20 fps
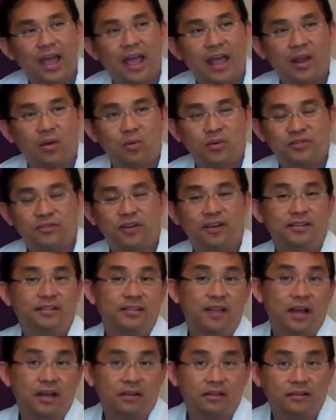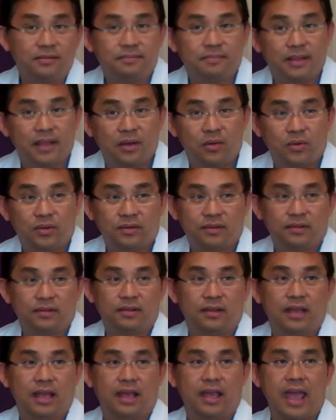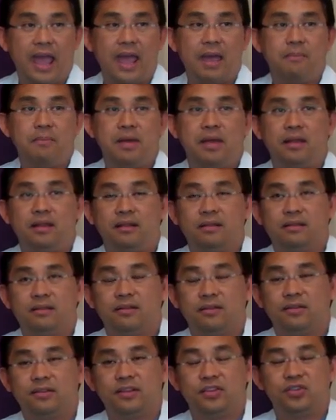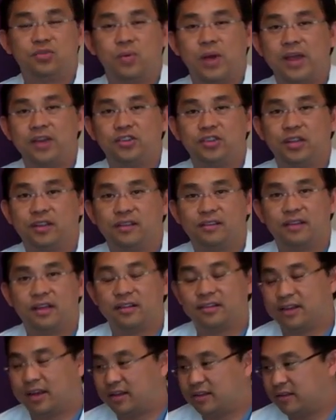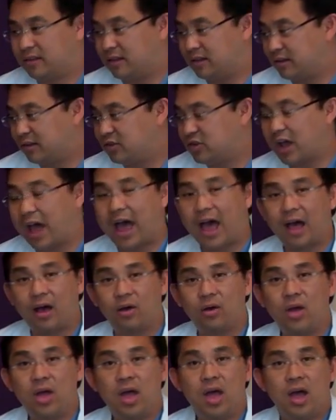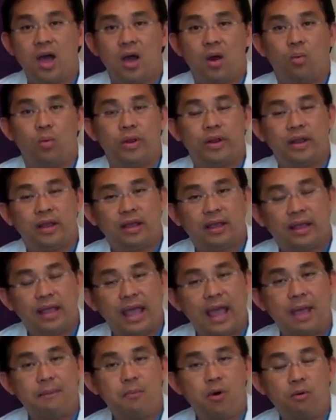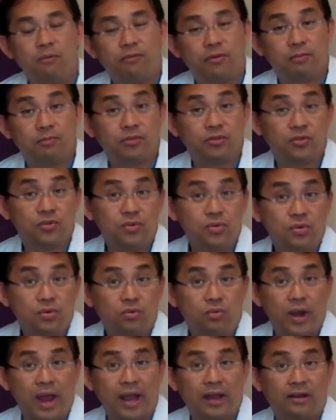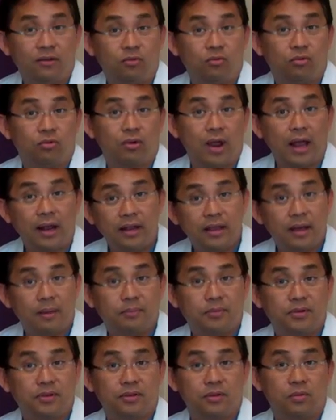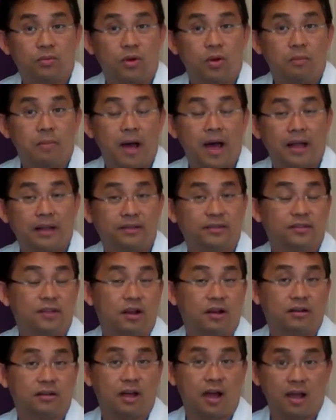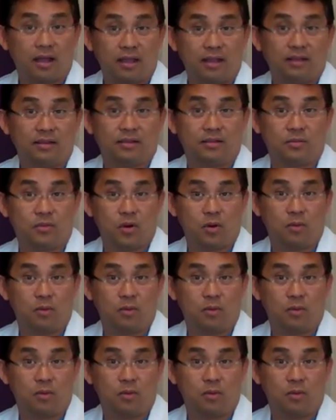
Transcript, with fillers: And it was very subtle. It was came into situations such as the child when he came home from school, ran directly up to the robot and started talking to the